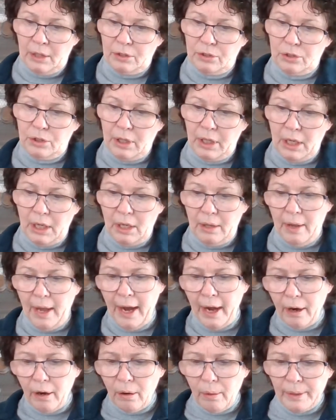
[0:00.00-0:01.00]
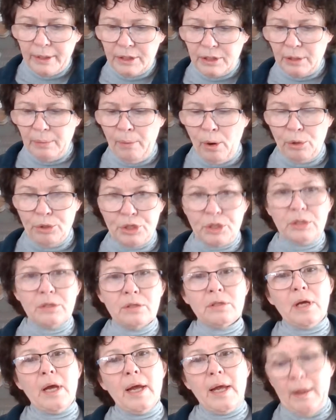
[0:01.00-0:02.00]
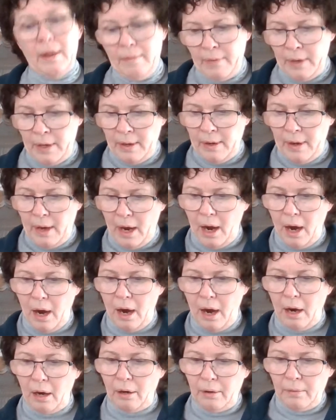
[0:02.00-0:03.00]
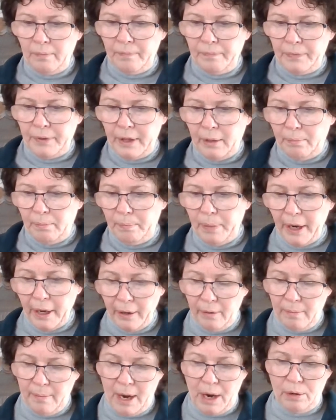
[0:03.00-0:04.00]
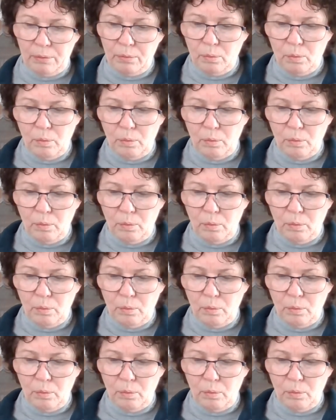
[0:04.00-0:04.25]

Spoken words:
The heroine's emotions are paramount.